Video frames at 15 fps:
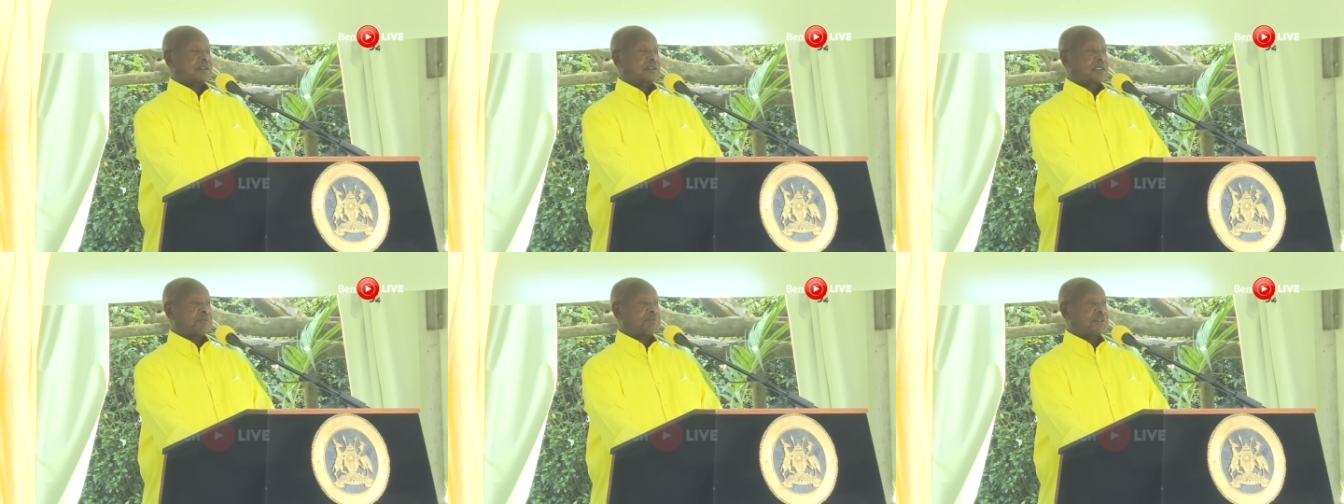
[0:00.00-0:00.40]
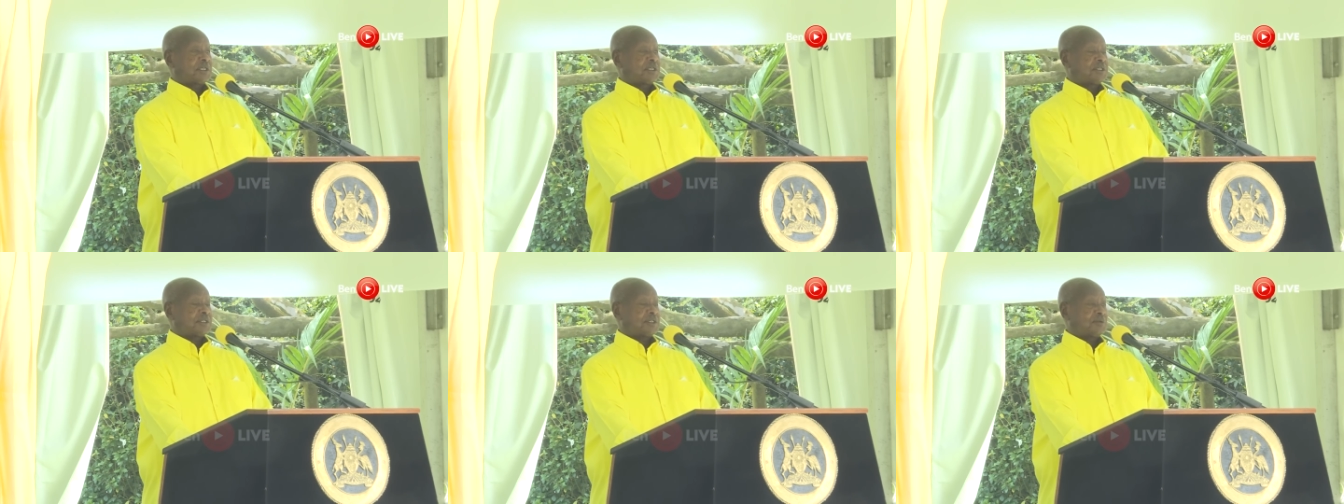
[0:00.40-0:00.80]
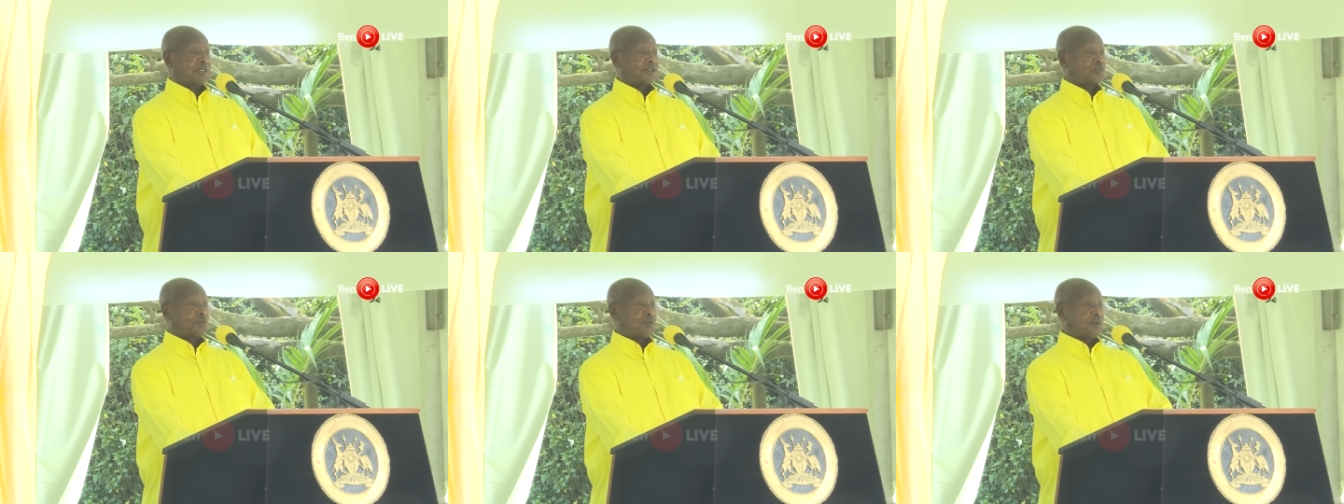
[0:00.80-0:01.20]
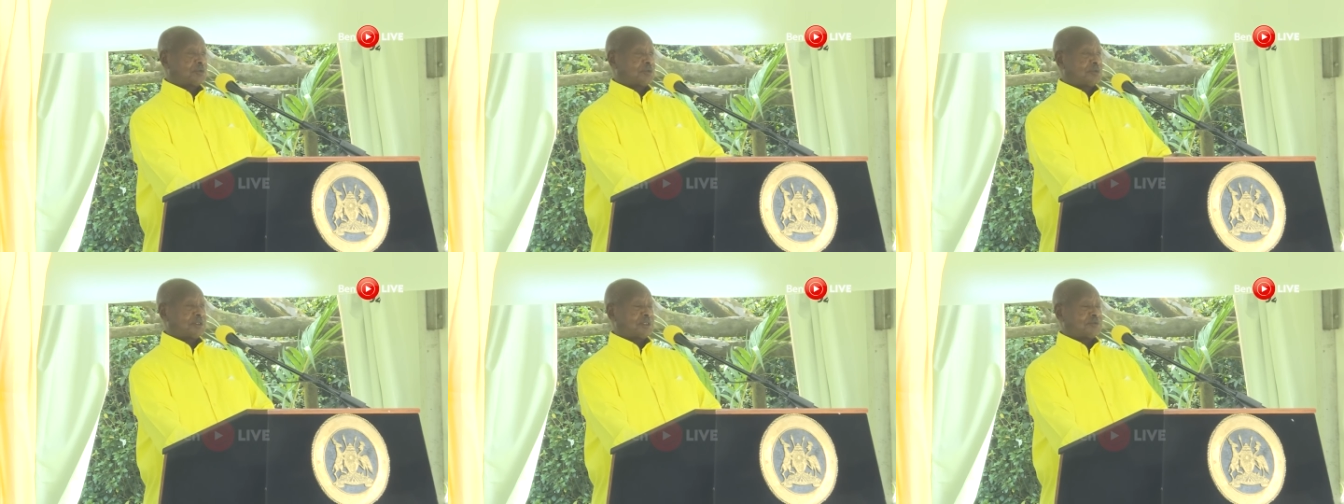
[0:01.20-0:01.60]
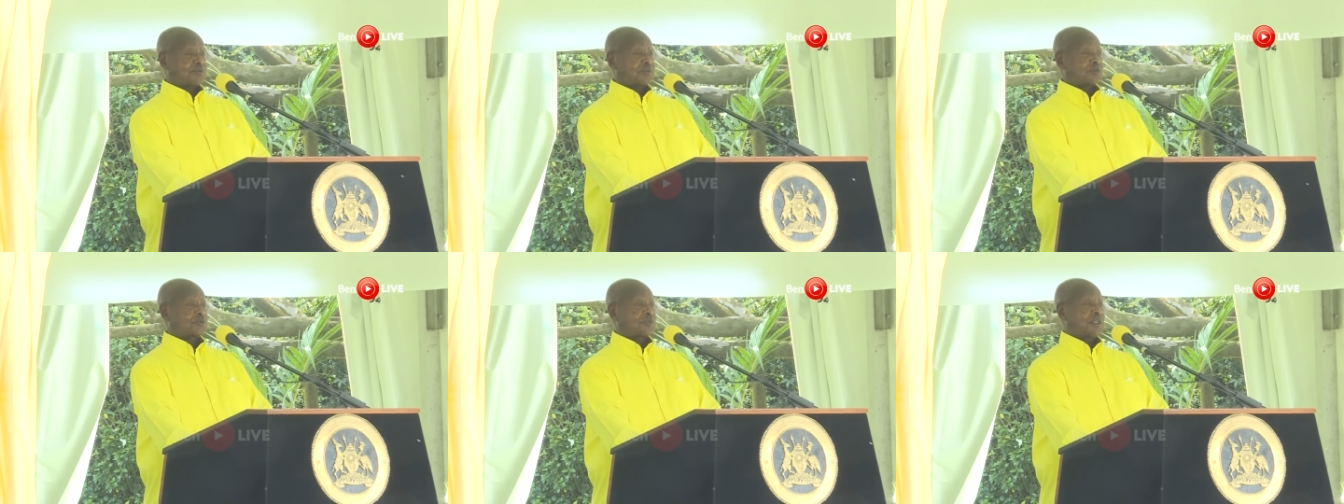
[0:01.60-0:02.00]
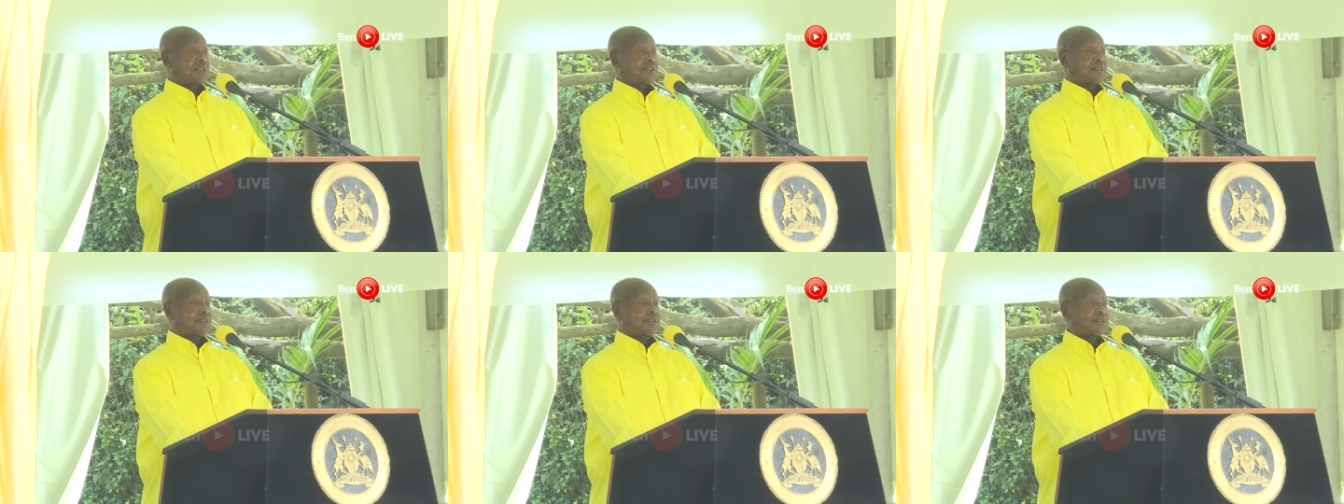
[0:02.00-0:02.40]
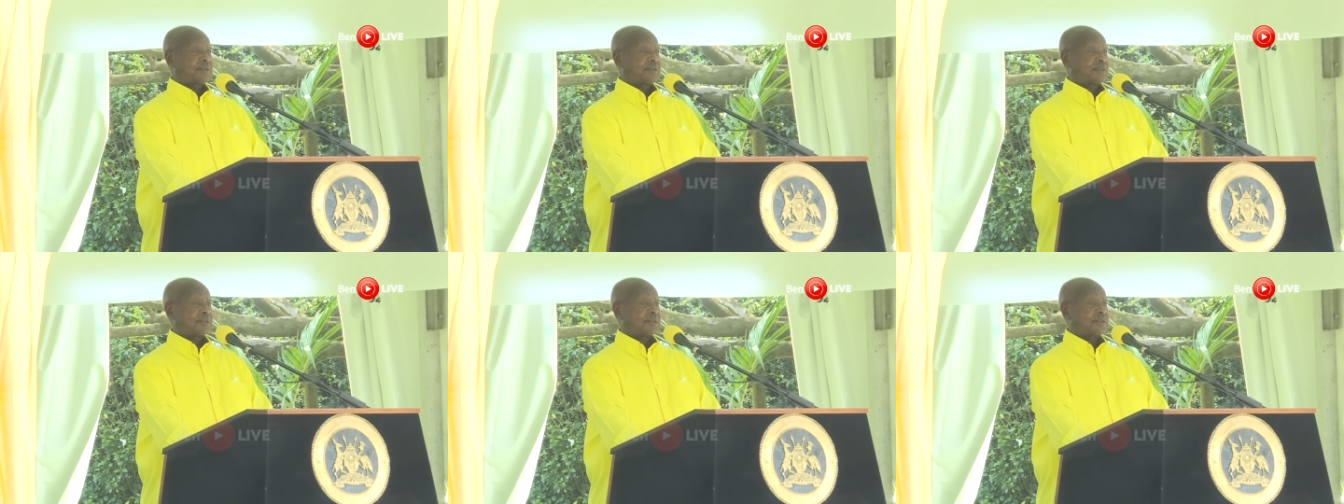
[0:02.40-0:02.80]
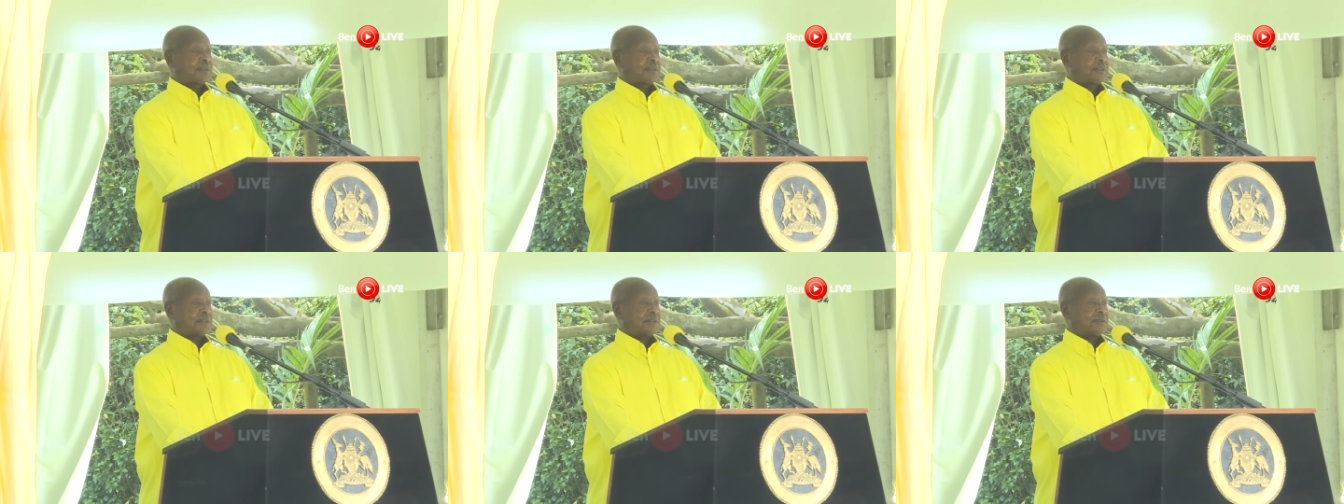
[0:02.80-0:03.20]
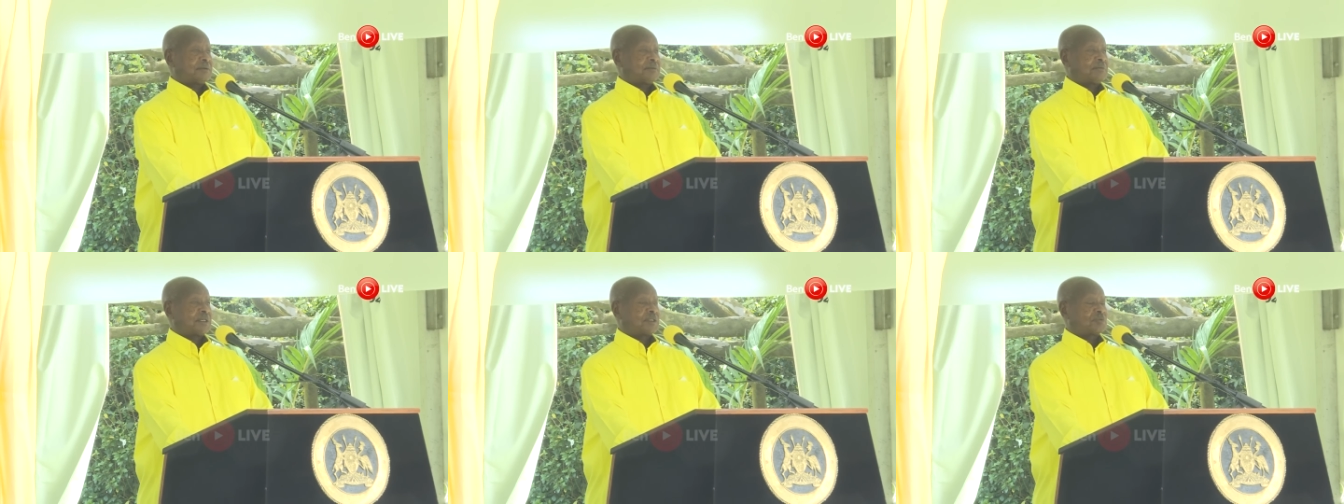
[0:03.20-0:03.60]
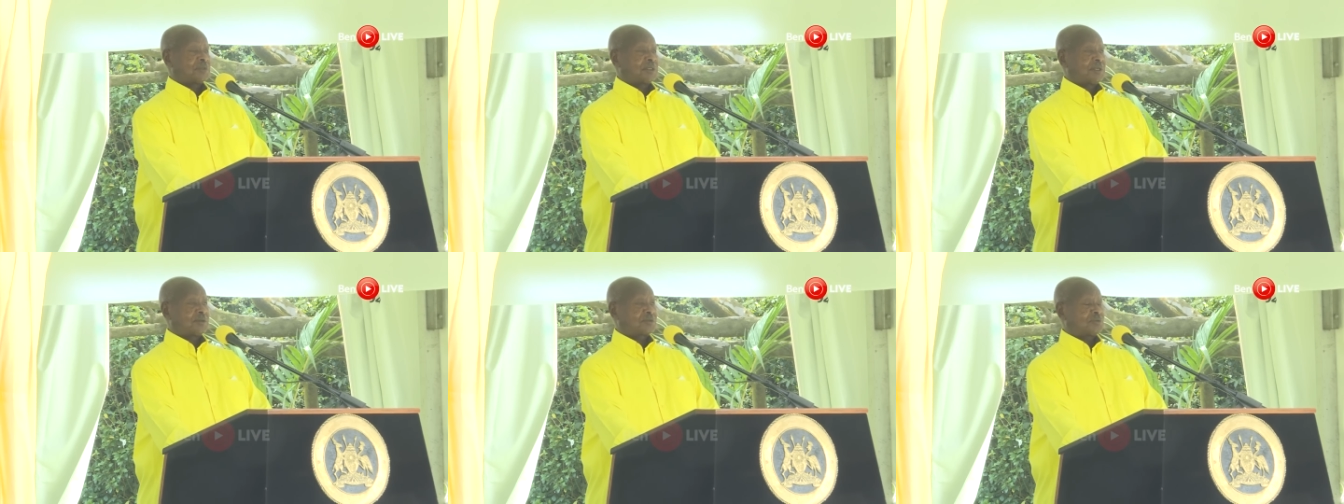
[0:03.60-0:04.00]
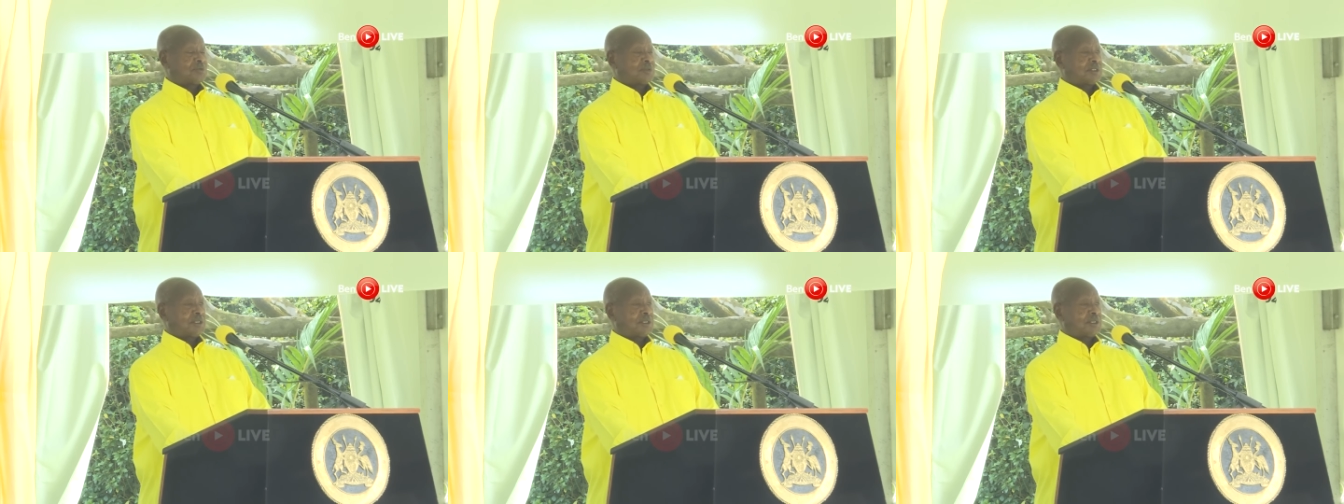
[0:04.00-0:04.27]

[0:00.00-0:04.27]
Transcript: capturing the ones who infiltrate, but without doing